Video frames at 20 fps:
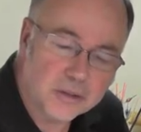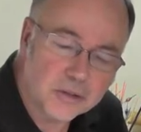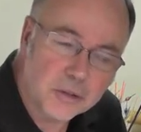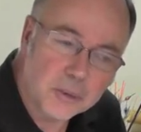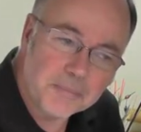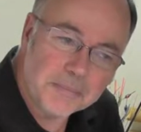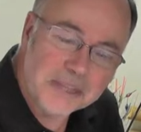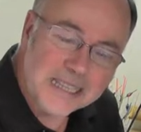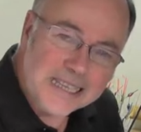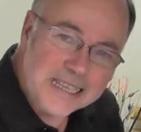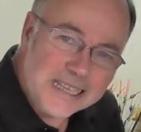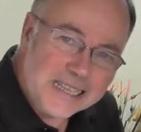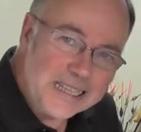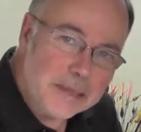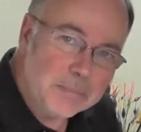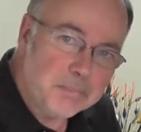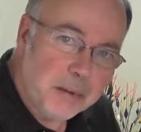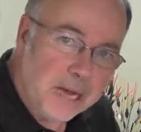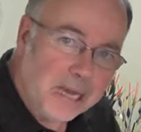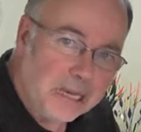So
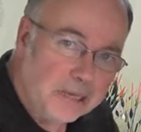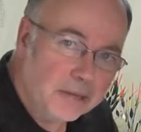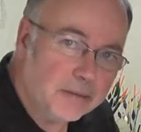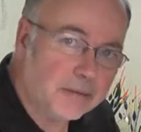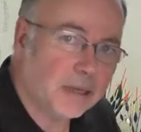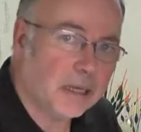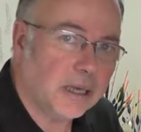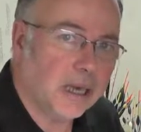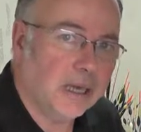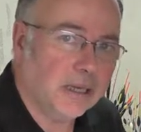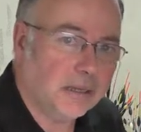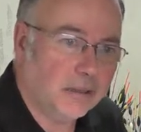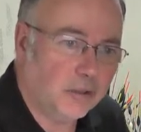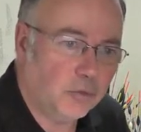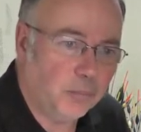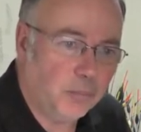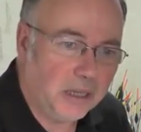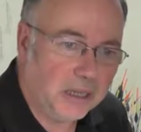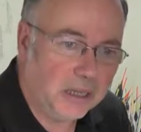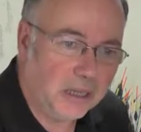the balancing act
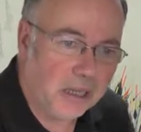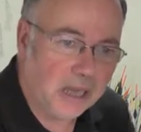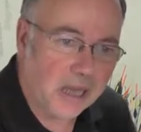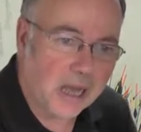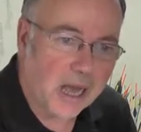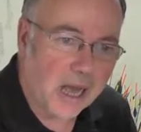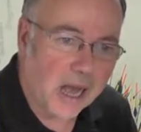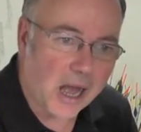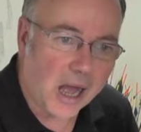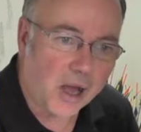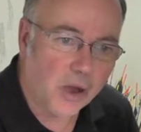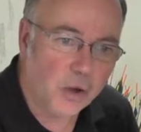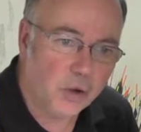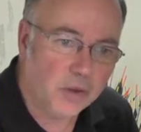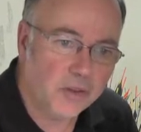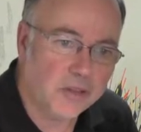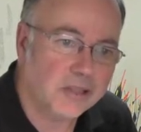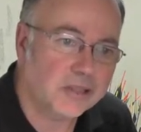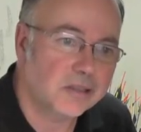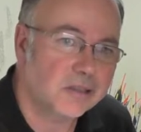is picking a hook
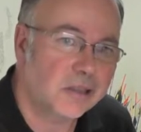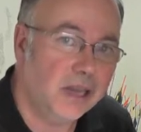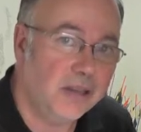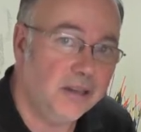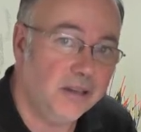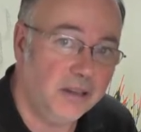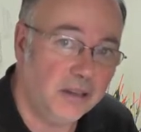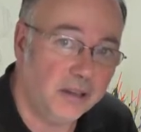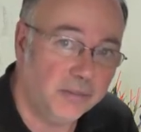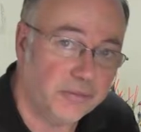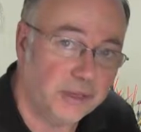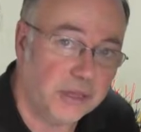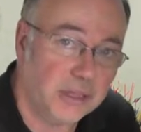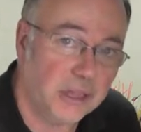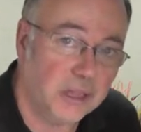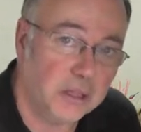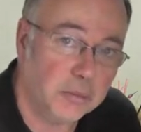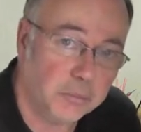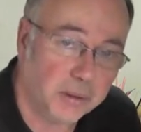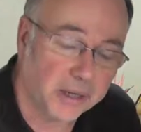that's light enough to
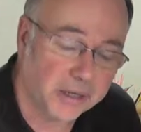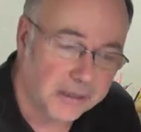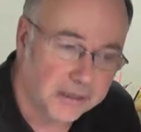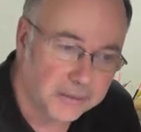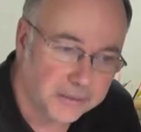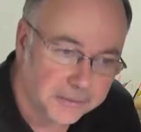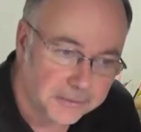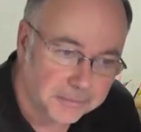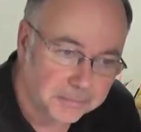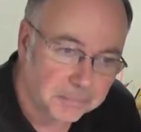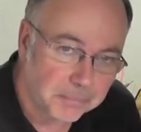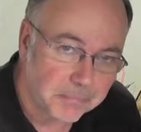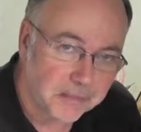get your bites